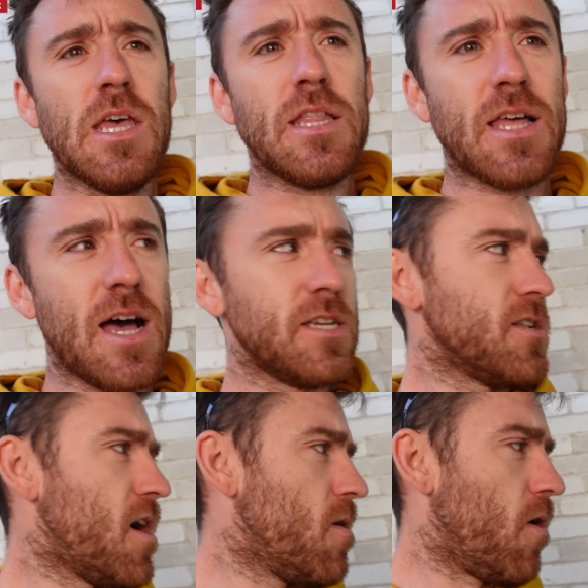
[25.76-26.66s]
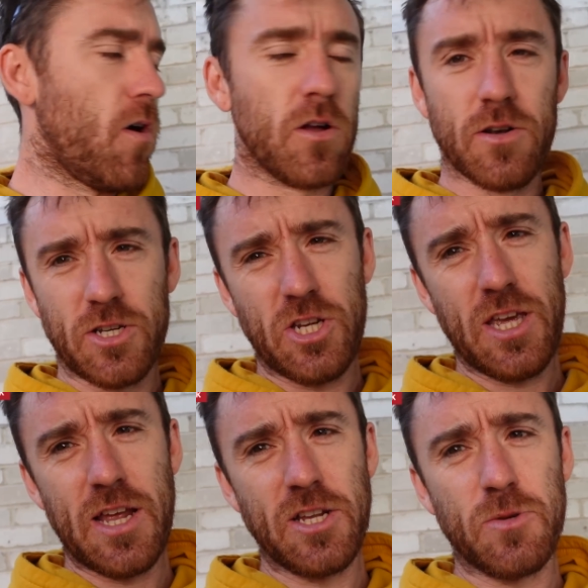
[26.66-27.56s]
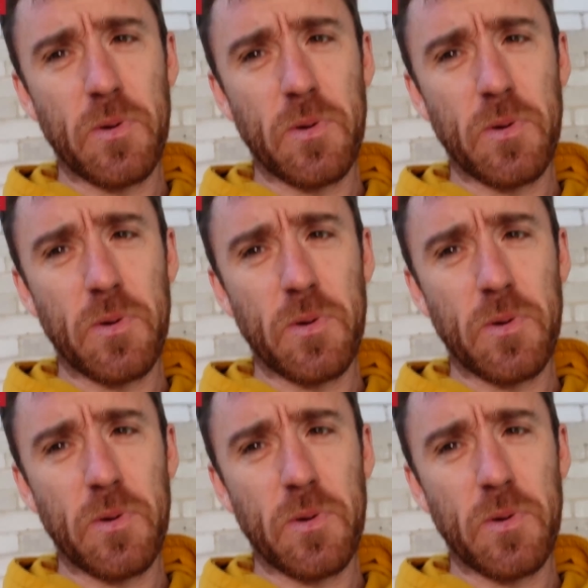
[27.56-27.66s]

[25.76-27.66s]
That is now all going to change